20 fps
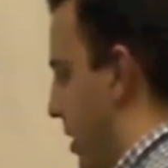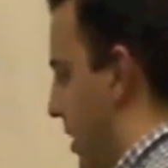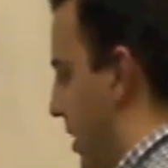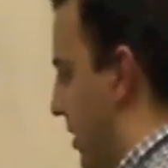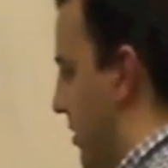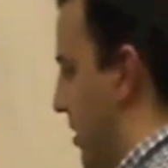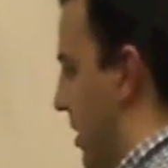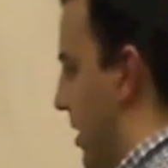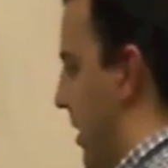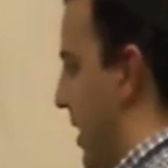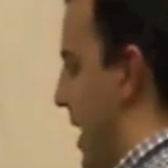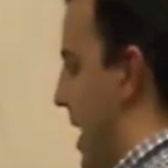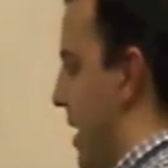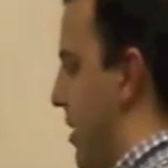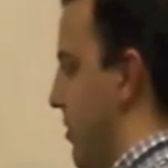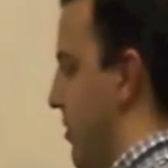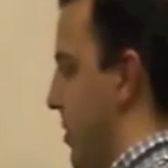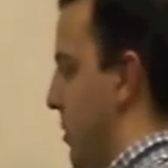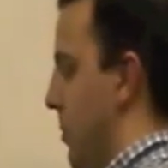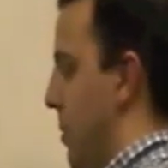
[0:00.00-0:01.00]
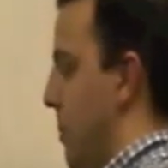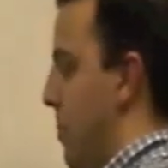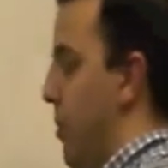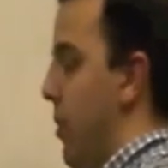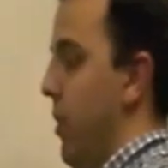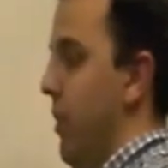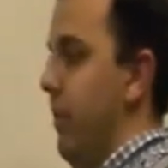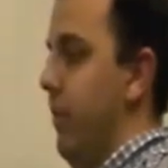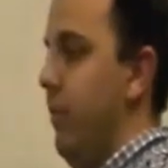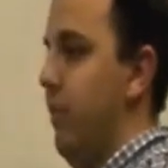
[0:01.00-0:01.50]
is it allows them to
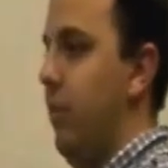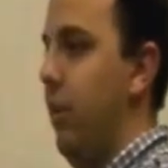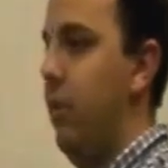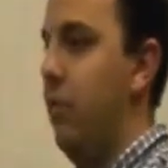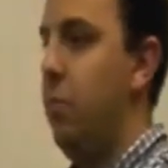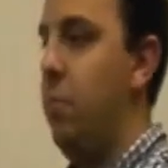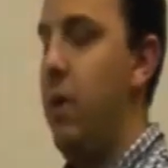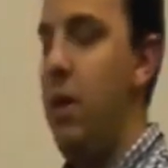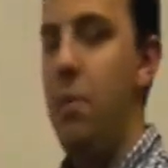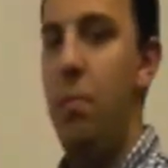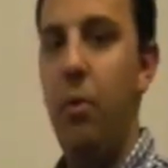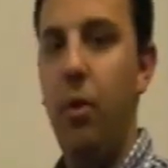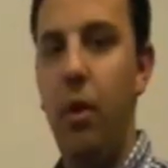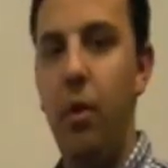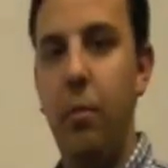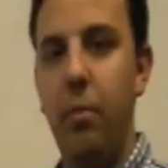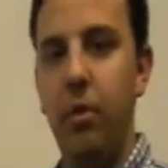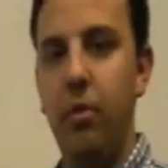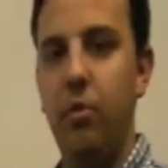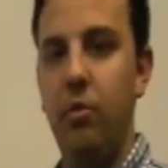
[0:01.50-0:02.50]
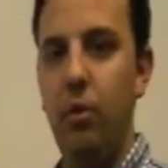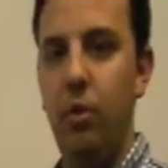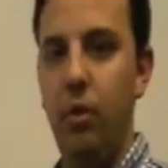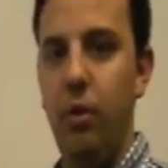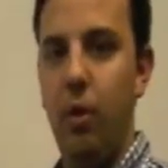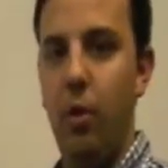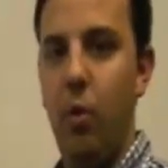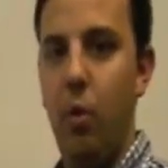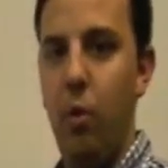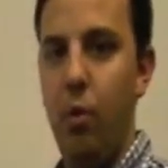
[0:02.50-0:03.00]
put 6 people in
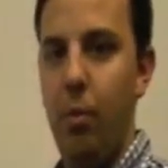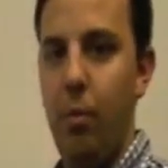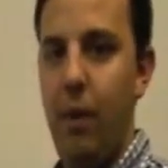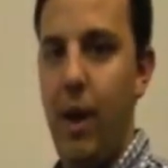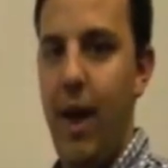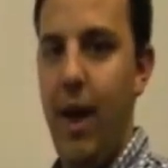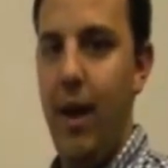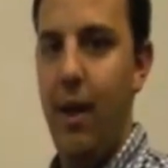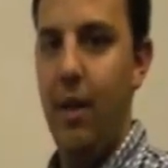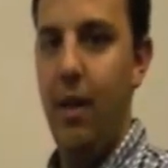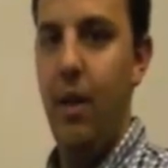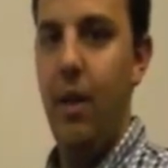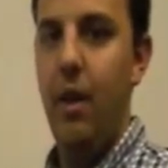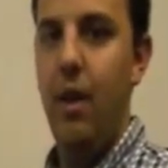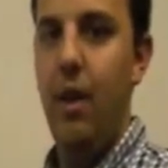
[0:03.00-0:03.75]
pursuit of the quarterback,